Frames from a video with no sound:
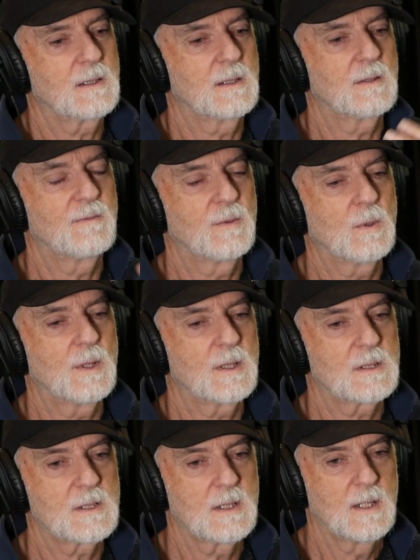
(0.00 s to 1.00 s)
the
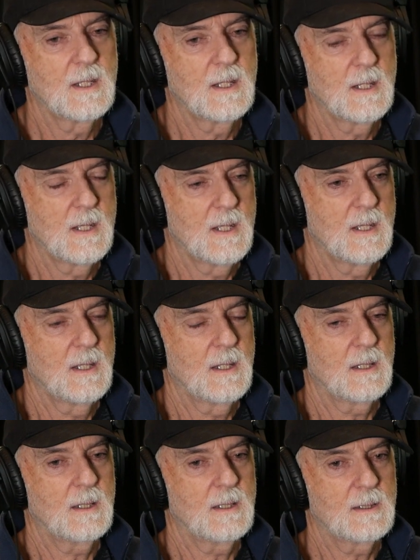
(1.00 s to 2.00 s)
voice
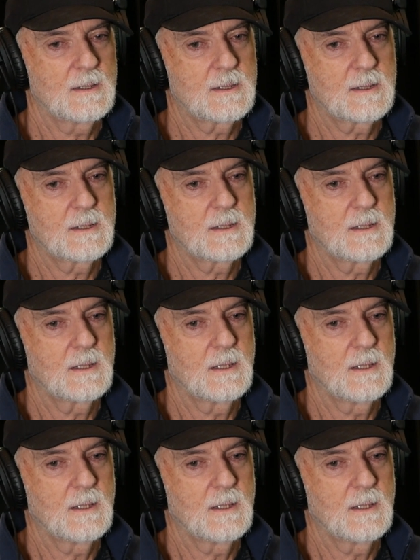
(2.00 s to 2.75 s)
is